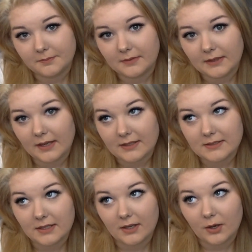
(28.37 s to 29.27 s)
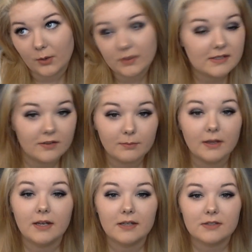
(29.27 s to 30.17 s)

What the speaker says: like to always save money,